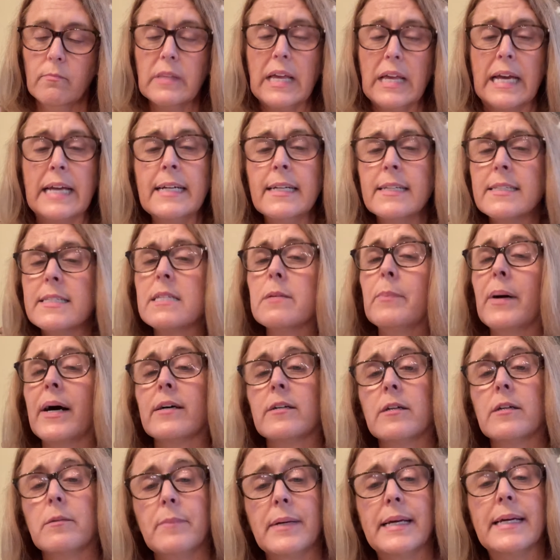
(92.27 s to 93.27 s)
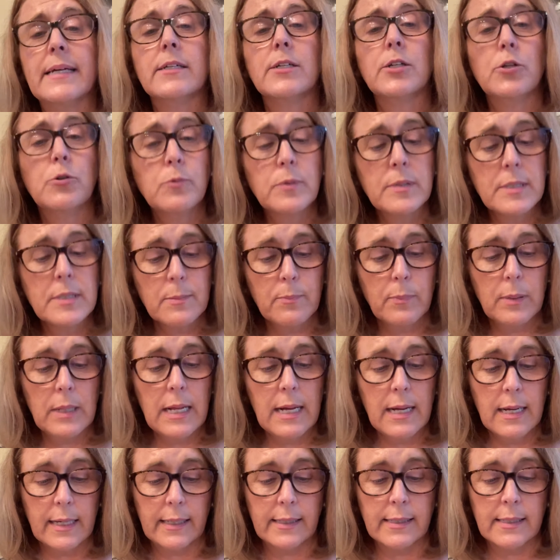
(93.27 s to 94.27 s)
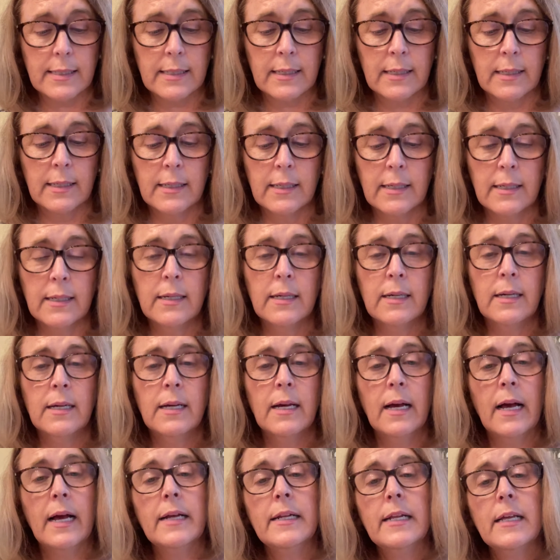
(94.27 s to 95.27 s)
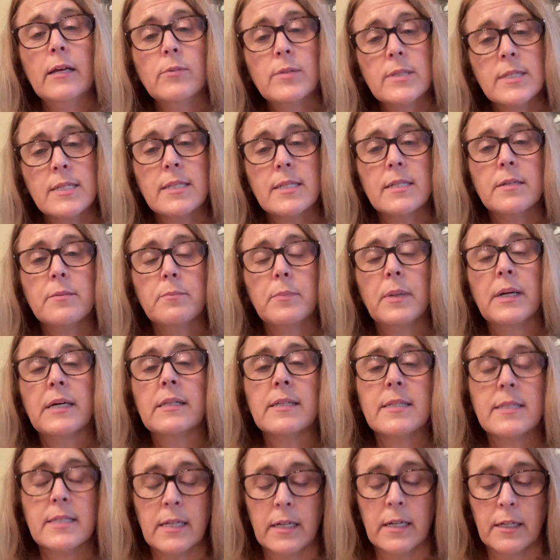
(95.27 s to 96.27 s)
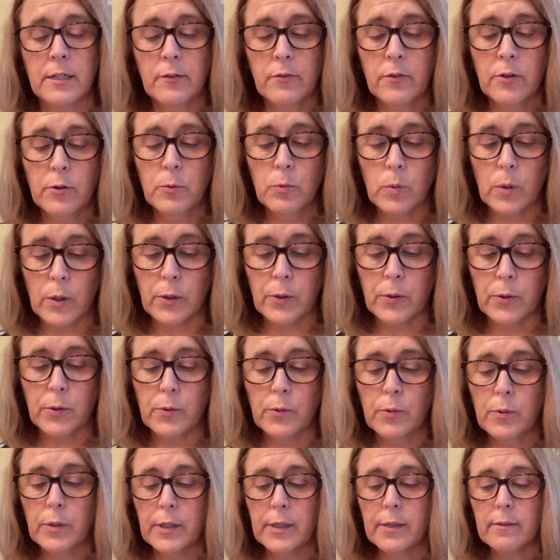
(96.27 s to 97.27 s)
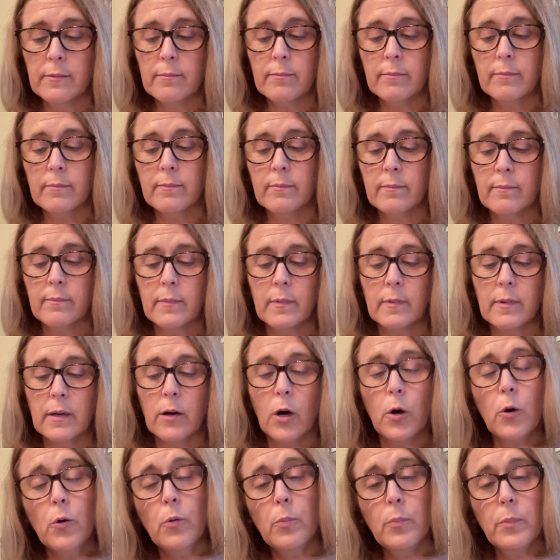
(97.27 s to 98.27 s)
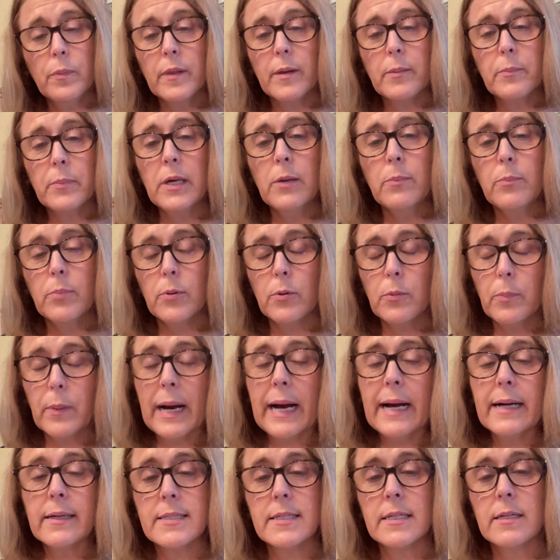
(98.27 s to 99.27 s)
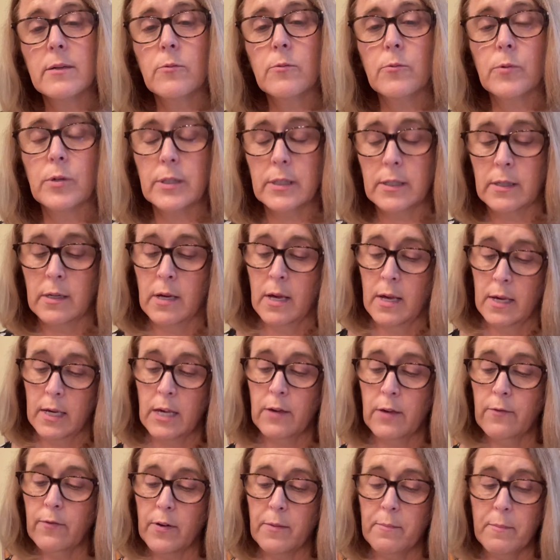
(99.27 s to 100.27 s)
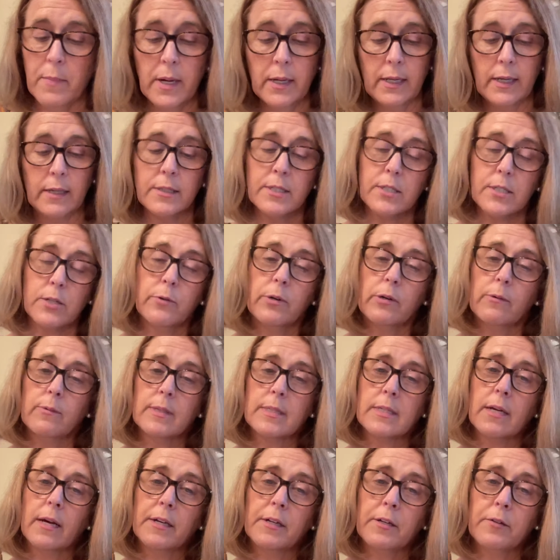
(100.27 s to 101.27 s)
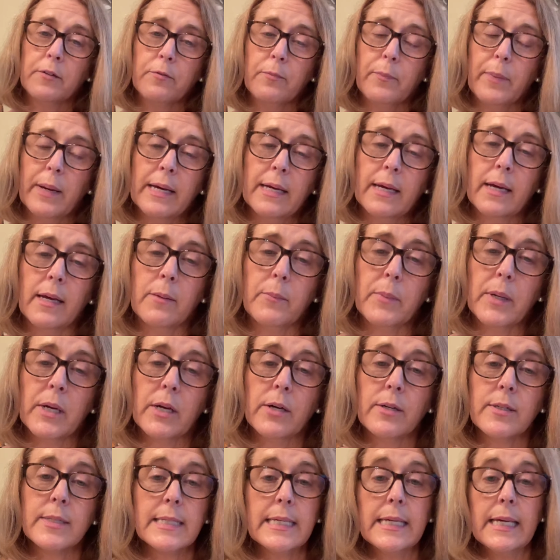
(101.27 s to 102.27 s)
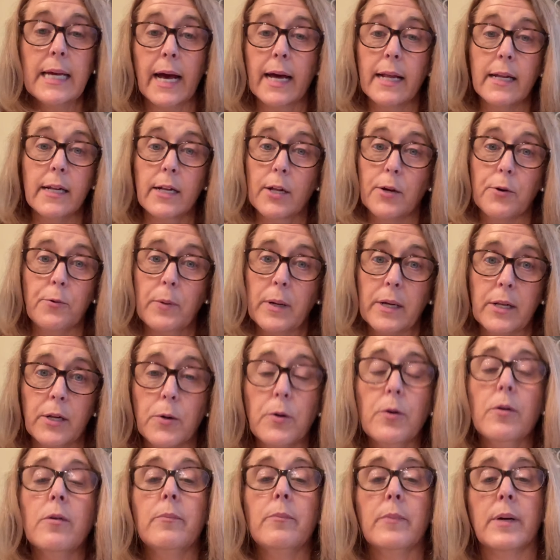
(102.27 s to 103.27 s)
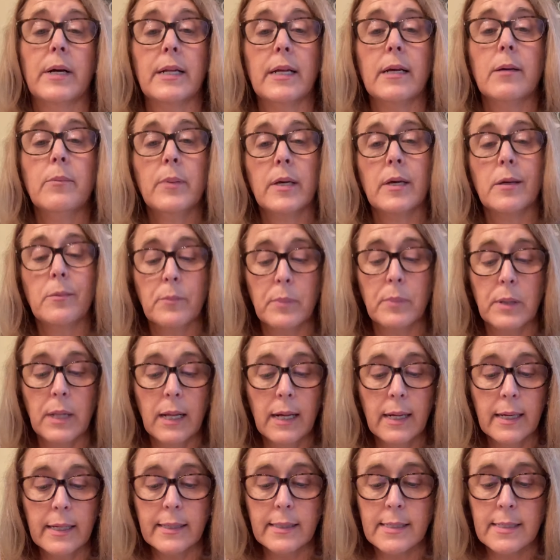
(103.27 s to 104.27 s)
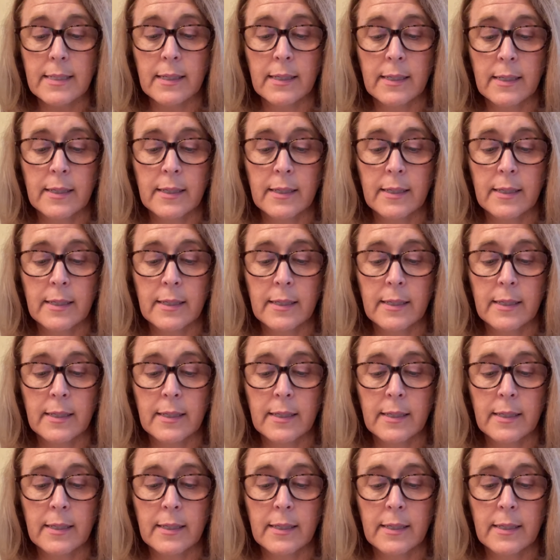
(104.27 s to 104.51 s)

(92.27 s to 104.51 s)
And it's about a man who was blind. And he would sit by the side of the road and hope that people passing would give him money. So he was kind of begging because he had no way to earn money being blind.